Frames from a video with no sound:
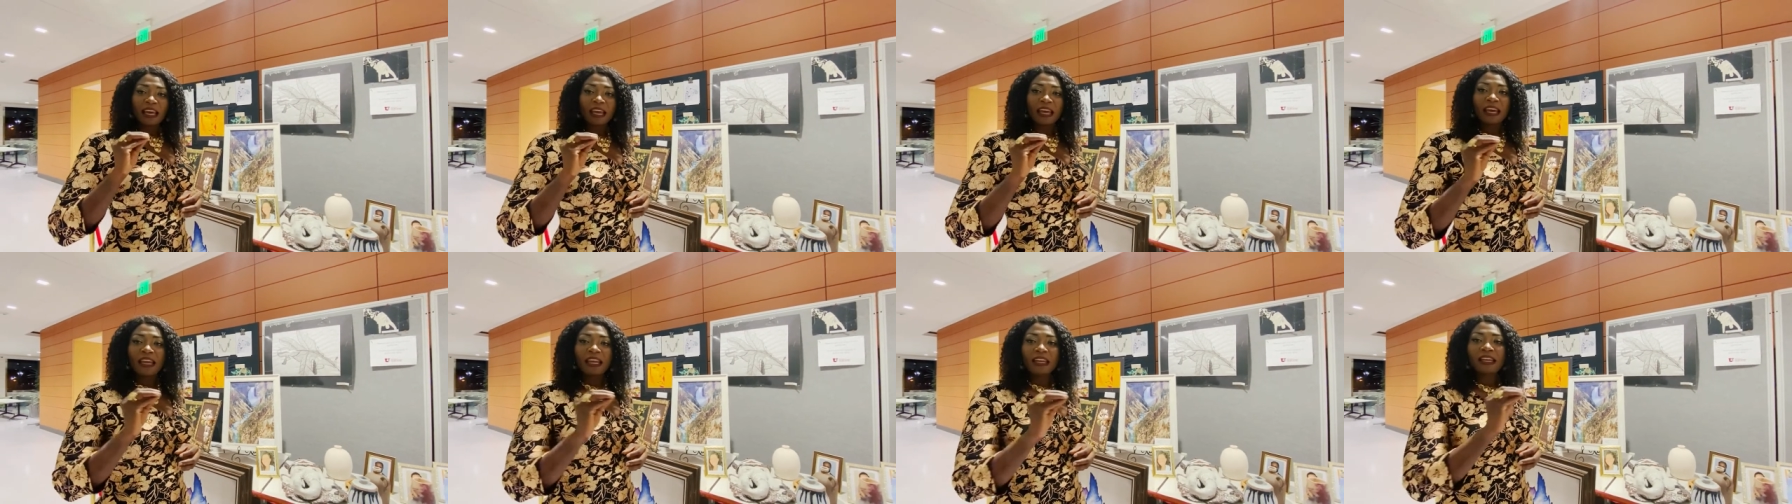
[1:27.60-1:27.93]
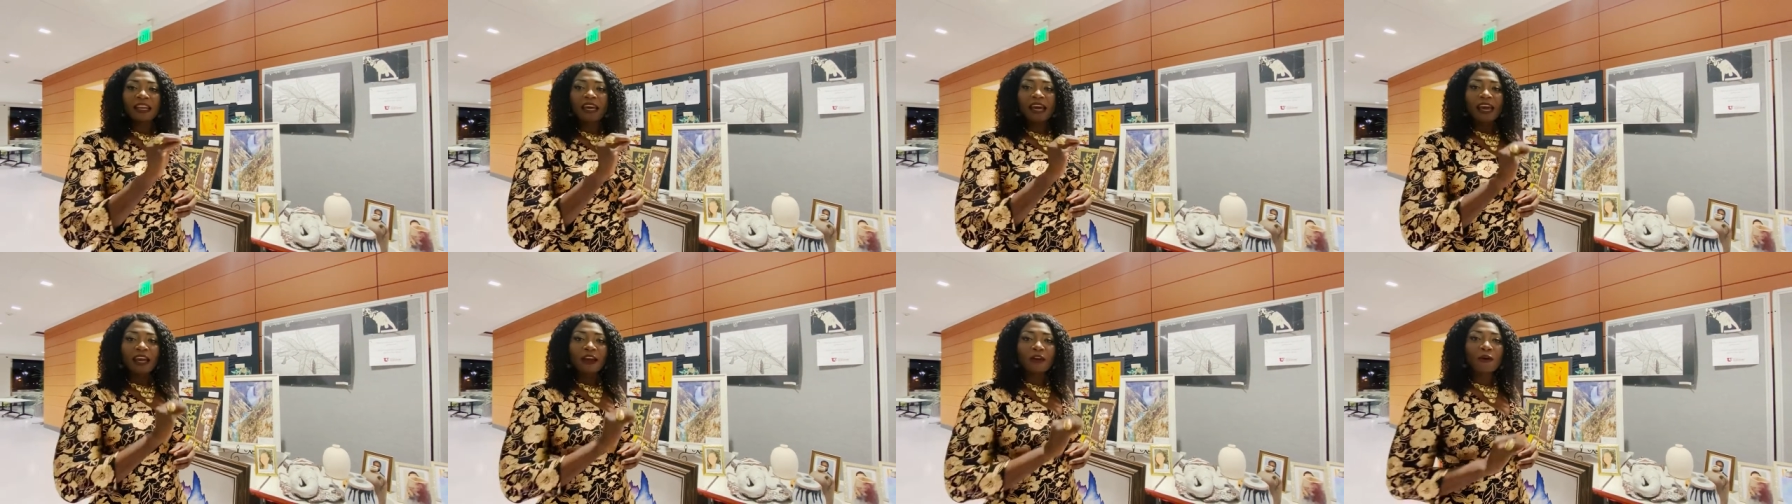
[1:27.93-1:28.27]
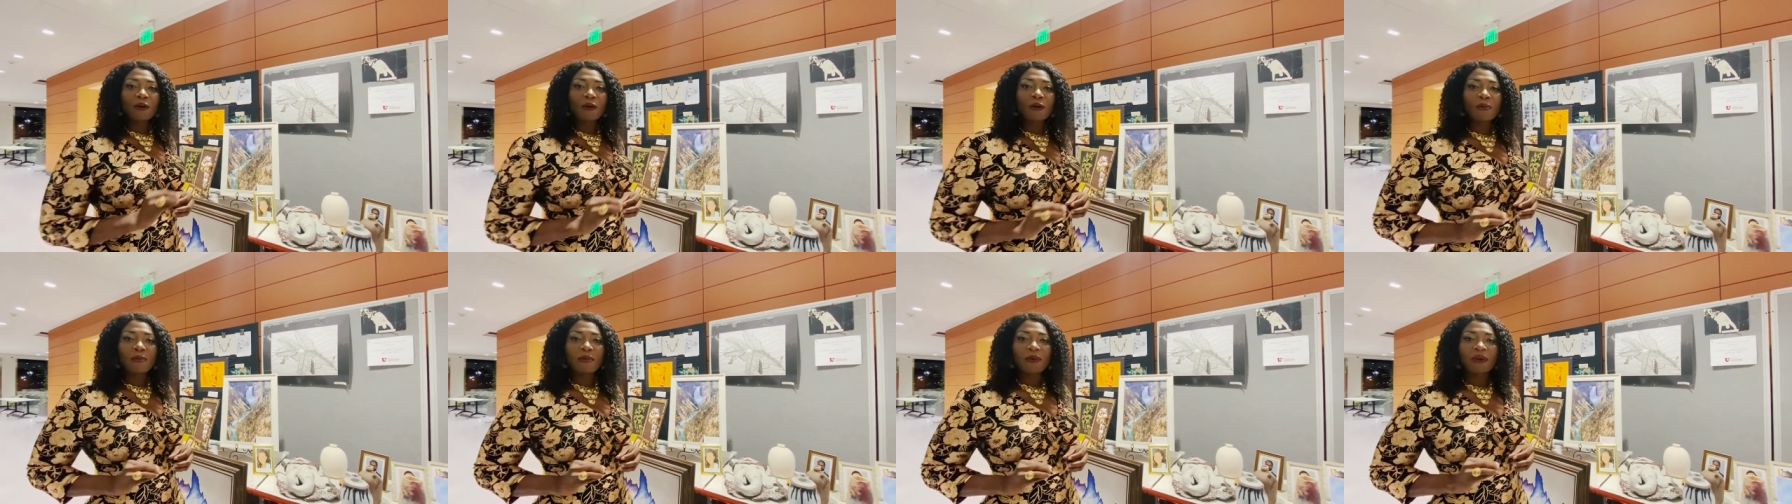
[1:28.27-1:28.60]
and I
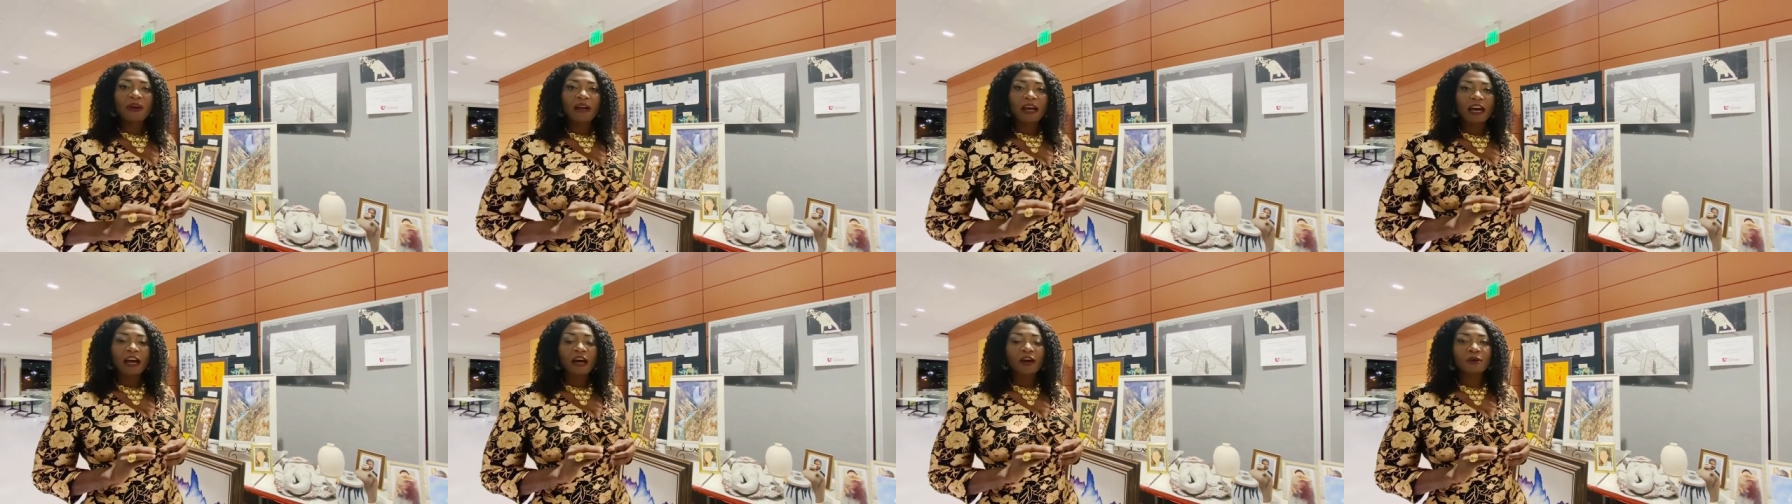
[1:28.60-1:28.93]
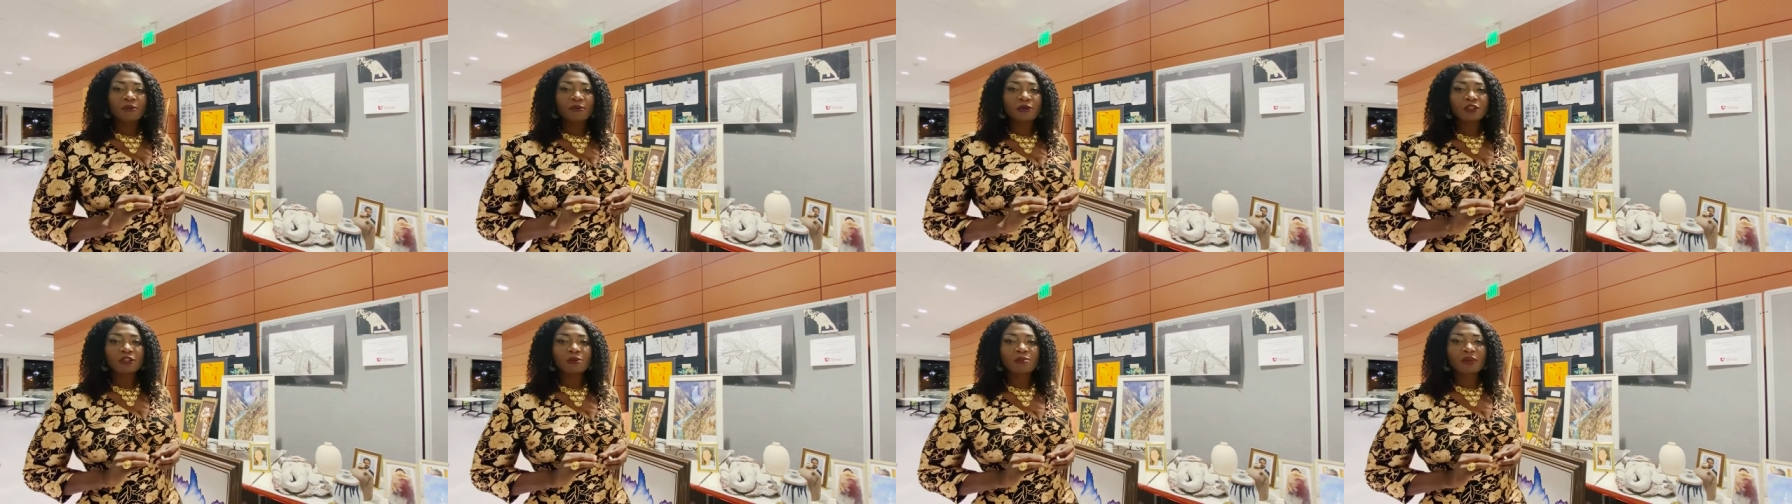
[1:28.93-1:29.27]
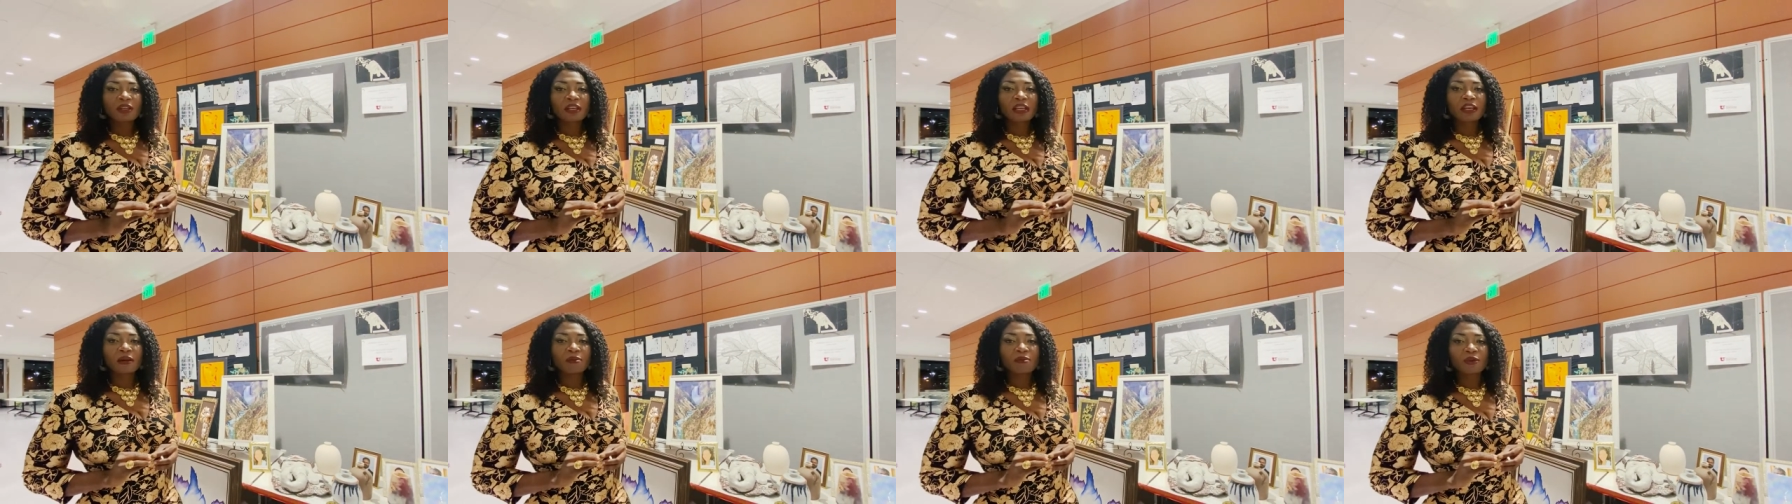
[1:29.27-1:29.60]
hope I would
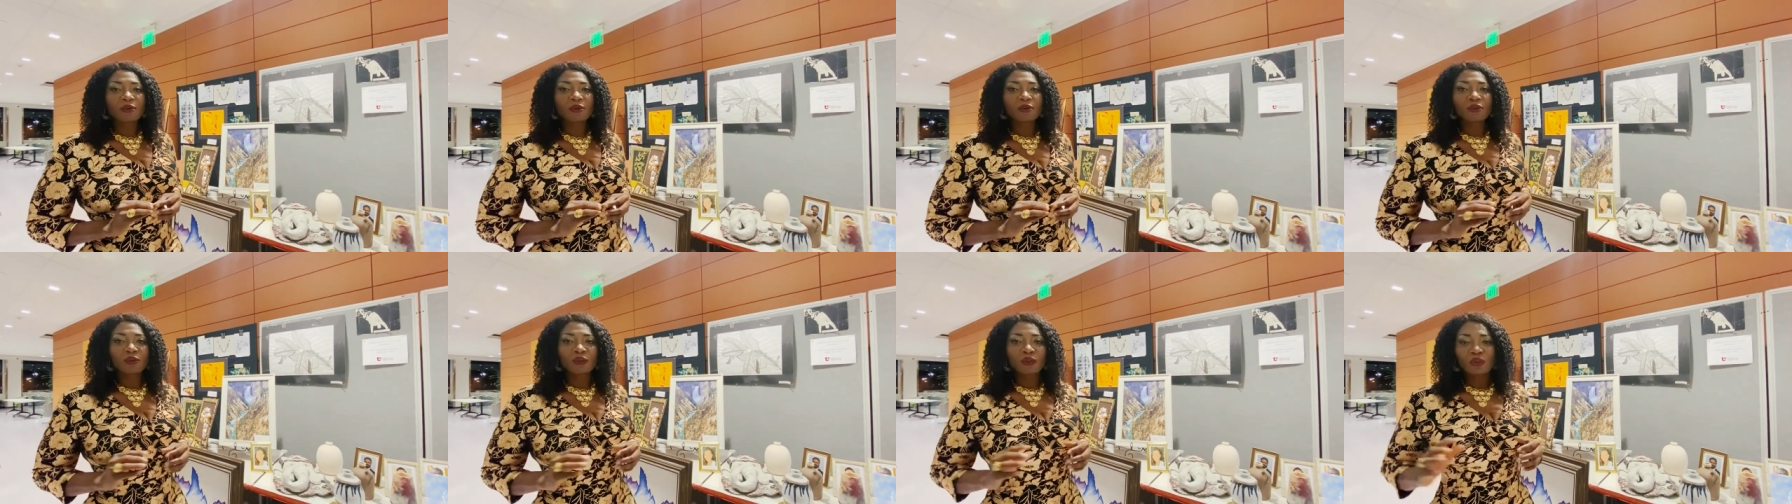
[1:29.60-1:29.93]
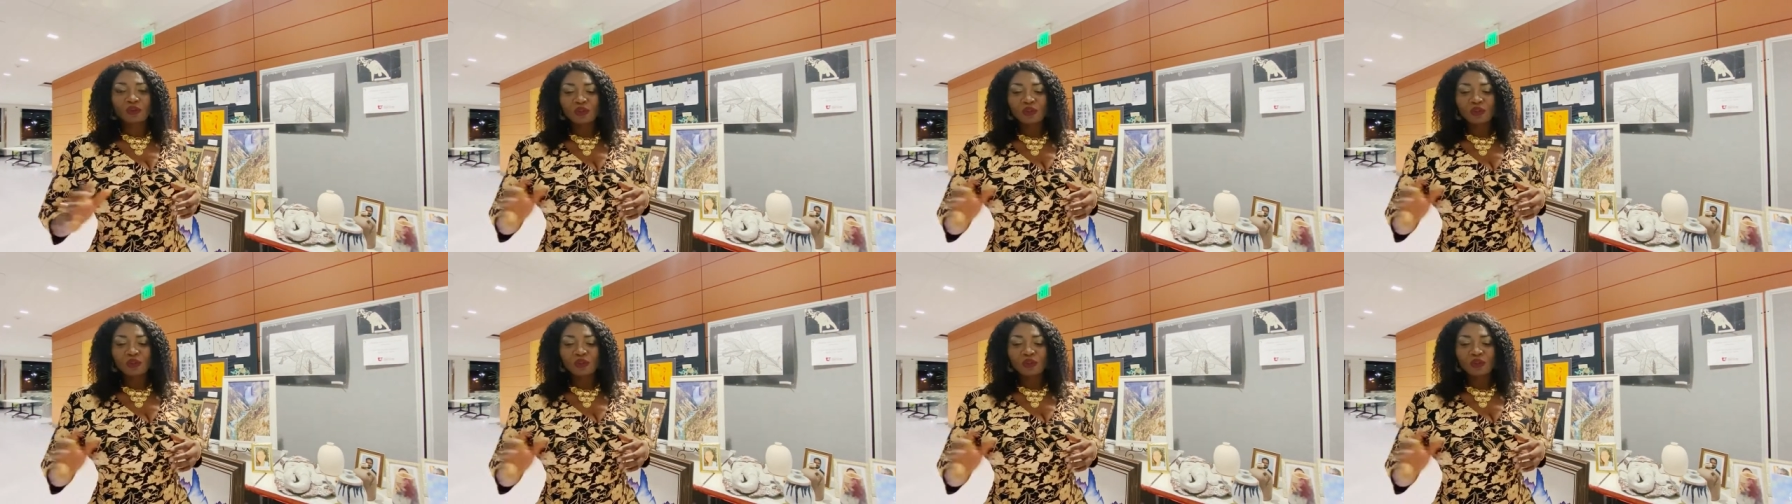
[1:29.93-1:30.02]
be able